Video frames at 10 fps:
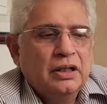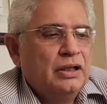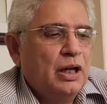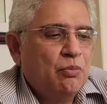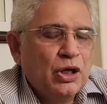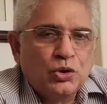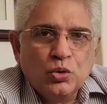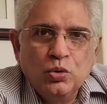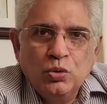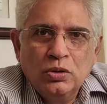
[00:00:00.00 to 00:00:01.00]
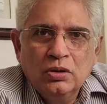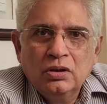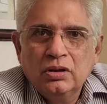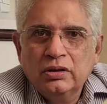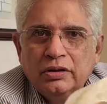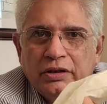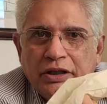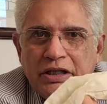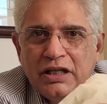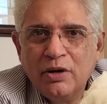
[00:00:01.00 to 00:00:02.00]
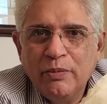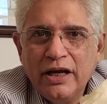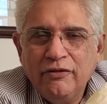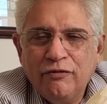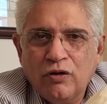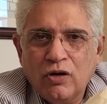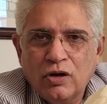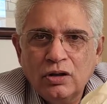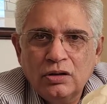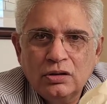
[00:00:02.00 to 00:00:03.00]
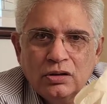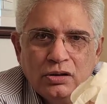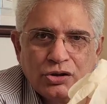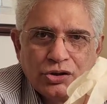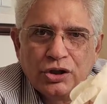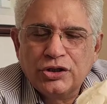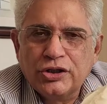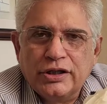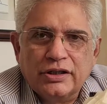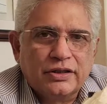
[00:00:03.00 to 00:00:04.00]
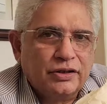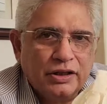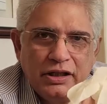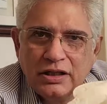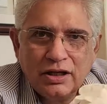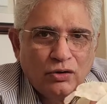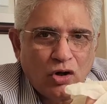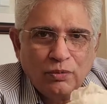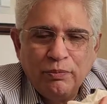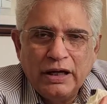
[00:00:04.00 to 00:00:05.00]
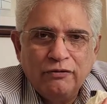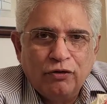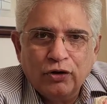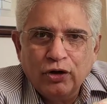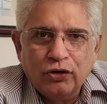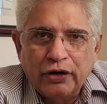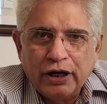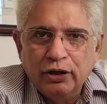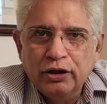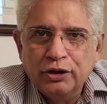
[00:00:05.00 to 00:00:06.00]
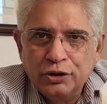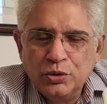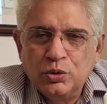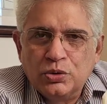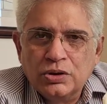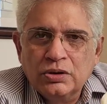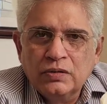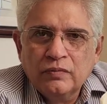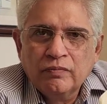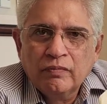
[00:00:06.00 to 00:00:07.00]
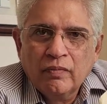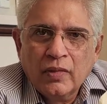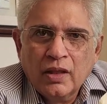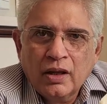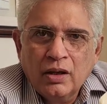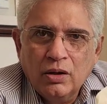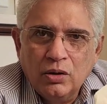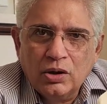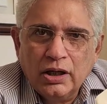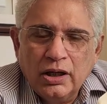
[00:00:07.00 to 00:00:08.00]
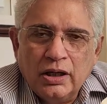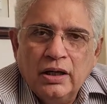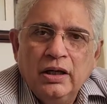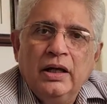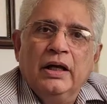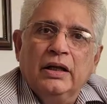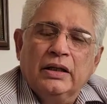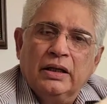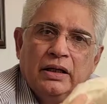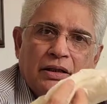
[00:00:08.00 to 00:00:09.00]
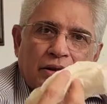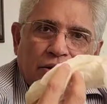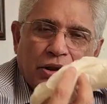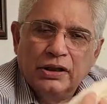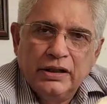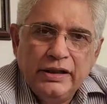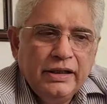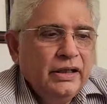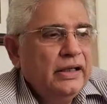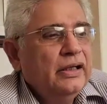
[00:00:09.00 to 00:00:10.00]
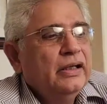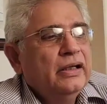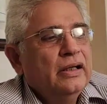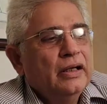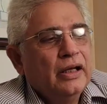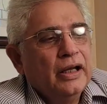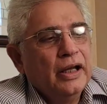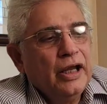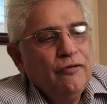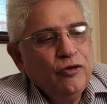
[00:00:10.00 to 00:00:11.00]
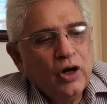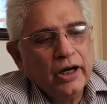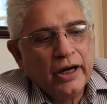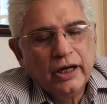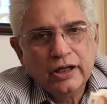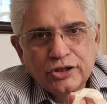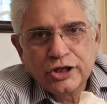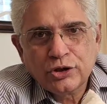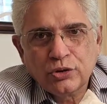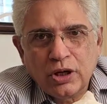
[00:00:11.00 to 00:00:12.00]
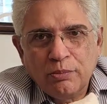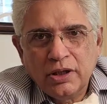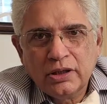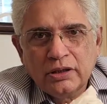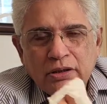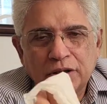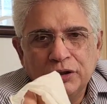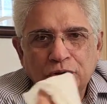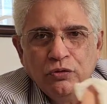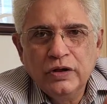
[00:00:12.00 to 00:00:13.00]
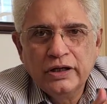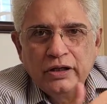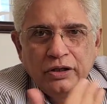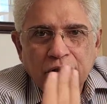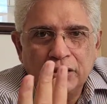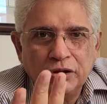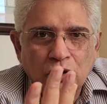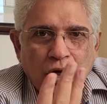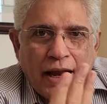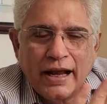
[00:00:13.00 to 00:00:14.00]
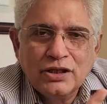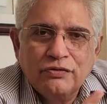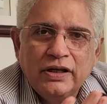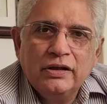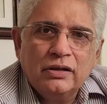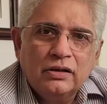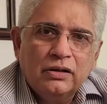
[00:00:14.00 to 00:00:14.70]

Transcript: Number two, these are meant for surgeries. These are not meant for your regular use. Okay. Thirdly, if you are allergic to rubber, you will, your hands will